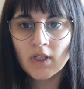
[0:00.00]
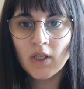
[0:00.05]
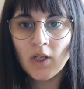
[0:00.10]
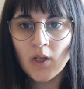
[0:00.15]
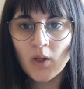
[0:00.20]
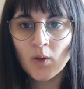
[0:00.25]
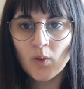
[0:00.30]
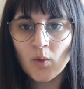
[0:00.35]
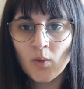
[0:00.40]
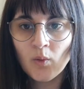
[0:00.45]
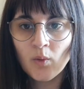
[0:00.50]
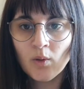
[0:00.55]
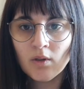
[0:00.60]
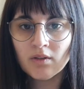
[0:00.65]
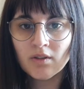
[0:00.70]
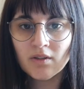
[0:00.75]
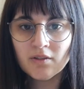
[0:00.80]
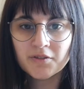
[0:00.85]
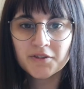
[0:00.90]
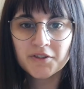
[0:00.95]
Hello.
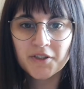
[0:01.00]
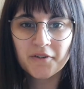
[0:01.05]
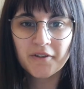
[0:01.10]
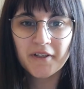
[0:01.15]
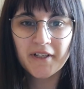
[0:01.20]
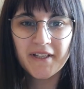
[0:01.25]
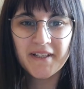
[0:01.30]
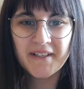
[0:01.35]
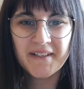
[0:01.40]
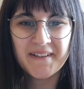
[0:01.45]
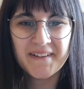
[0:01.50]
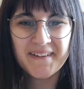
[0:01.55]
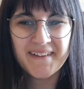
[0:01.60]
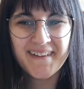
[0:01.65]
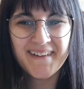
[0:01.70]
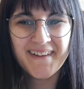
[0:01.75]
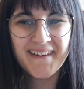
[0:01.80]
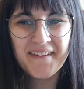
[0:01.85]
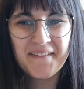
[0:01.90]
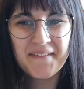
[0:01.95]
Oh, sorry.
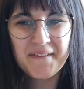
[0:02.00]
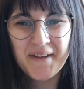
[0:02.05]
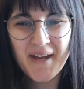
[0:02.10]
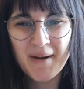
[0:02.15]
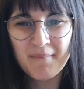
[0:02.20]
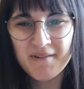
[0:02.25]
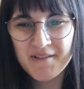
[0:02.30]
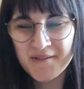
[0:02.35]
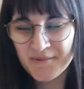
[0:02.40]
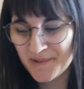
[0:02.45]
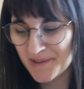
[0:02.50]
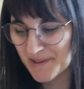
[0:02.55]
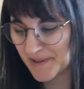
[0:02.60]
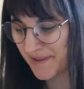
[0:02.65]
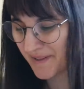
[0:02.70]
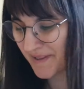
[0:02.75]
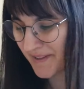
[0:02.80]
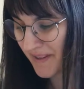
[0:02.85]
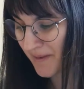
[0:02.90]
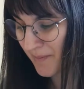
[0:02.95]
The camera's
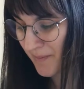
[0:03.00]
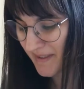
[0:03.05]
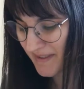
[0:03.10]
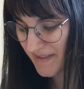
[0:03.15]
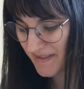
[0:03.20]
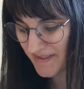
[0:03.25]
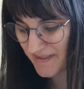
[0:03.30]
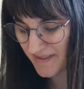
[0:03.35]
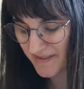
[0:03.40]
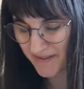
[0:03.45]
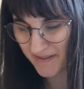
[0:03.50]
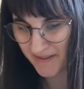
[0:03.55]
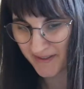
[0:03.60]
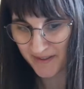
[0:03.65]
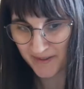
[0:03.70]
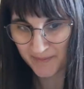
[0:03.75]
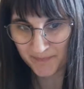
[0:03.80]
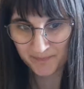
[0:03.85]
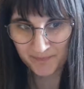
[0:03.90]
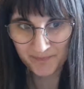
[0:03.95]
wiggling a little bit. It's on
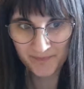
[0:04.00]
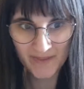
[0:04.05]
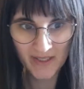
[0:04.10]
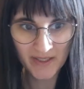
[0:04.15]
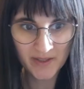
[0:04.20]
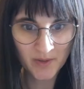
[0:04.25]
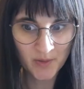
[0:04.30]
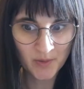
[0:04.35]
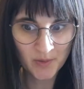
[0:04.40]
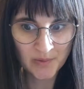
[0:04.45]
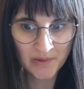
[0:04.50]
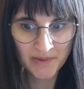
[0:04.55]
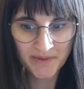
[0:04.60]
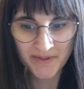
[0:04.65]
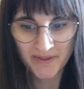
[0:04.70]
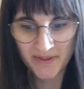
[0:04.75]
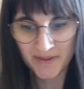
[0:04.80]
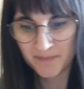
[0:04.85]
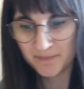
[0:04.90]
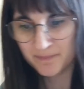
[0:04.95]
an old,
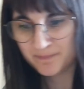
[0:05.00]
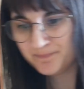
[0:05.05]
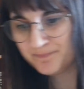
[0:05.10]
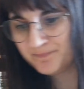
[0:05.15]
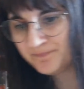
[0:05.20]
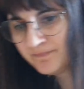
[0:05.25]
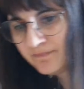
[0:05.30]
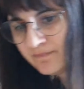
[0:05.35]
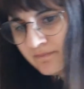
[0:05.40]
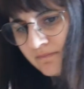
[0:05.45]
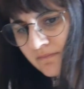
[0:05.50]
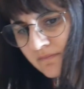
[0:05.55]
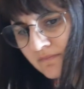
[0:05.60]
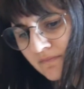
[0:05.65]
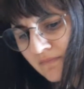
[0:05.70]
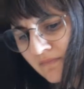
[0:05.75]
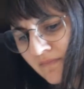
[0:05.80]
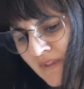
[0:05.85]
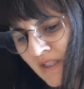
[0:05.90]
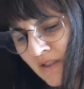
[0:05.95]
were
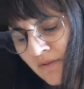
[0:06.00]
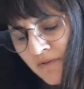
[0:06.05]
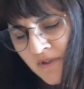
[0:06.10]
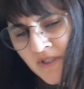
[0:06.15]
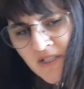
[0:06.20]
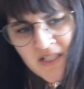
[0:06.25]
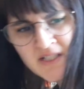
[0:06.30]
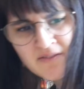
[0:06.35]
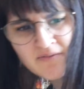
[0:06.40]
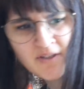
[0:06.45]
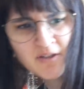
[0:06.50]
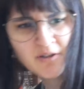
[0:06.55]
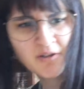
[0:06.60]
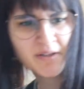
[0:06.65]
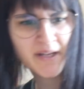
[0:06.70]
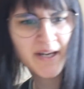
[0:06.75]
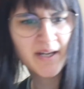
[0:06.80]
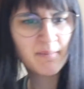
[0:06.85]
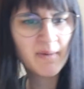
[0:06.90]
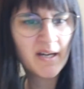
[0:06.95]
these even called
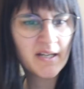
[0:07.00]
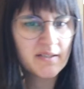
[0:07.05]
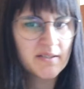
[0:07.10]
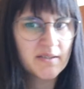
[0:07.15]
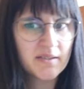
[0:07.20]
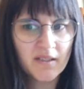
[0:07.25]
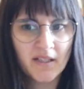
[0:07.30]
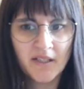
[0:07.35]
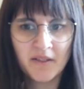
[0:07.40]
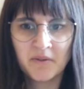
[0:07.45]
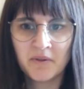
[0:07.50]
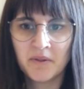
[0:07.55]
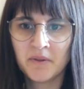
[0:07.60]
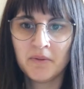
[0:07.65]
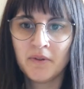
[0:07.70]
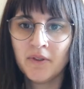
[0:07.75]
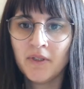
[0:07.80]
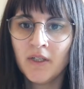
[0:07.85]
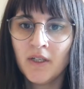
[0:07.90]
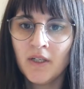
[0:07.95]
IMAX? I don't
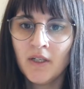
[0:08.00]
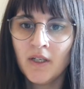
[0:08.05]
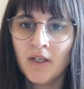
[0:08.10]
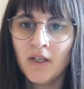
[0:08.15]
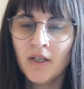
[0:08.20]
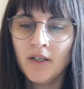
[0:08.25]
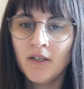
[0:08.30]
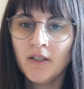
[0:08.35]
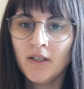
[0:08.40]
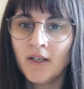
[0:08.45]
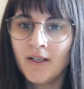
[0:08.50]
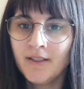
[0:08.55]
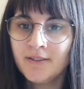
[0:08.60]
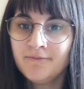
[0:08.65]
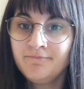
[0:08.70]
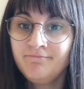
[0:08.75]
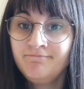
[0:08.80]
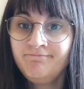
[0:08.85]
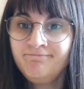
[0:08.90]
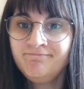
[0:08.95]

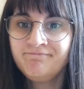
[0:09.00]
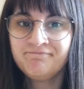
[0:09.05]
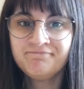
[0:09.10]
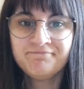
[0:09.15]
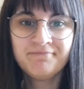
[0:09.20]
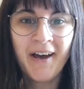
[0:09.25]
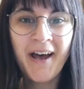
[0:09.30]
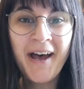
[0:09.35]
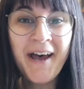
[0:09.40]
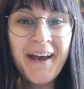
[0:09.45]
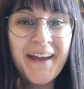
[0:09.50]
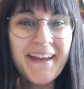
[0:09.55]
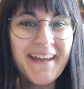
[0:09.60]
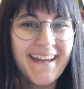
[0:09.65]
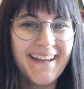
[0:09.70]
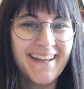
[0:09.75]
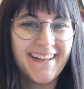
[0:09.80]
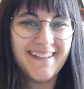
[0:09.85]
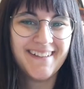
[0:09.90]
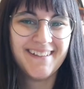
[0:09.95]
know.
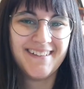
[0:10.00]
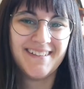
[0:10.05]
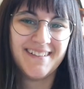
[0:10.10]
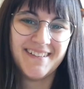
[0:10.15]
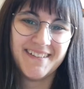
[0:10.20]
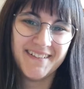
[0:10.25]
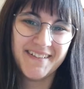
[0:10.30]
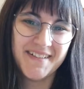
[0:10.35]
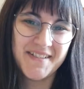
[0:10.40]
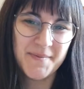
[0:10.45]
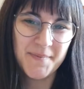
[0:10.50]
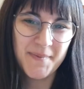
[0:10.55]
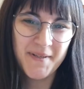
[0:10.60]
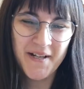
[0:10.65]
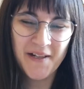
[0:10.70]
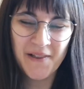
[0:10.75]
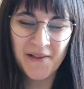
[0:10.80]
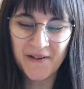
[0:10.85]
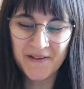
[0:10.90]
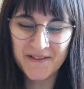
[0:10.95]
Hi. It's been
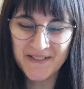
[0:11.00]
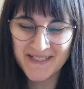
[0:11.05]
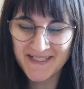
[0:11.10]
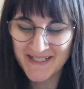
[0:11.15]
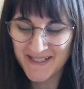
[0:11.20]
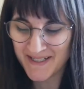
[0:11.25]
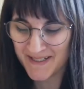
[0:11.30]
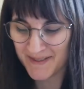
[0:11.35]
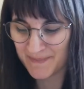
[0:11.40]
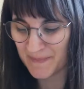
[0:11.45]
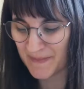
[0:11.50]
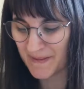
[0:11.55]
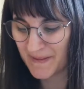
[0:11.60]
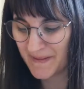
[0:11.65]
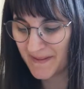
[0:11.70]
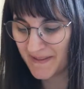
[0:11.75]
a long time.